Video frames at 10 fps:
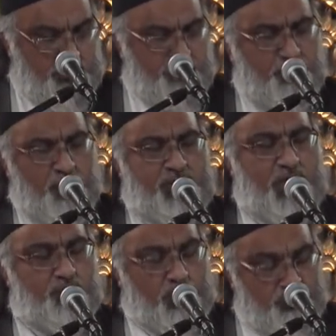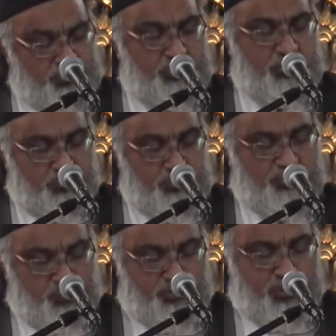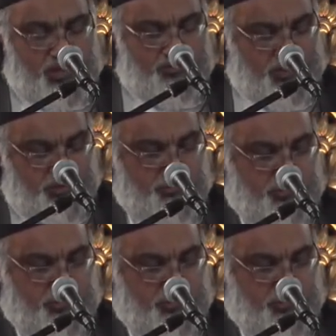Before that, there's something else I need